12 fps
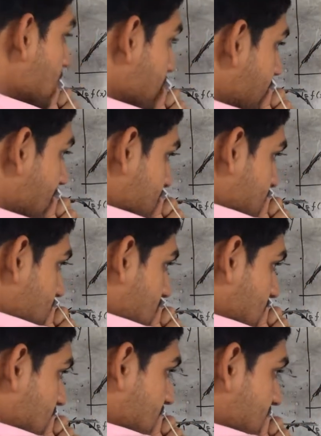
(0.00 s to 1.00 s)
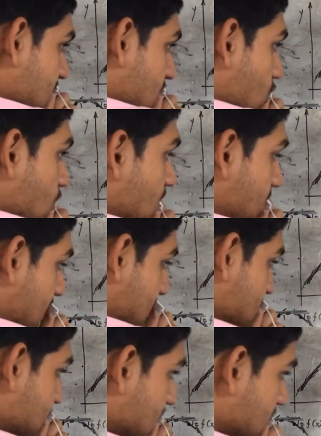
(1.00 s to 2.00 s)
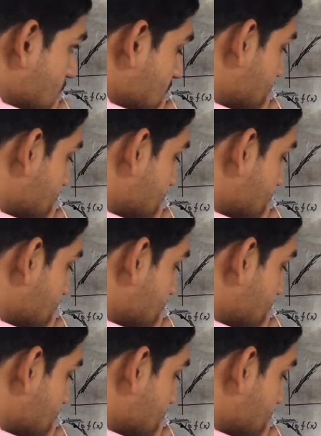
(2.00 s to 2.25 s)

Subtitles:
of maxima, that is the global maxima, or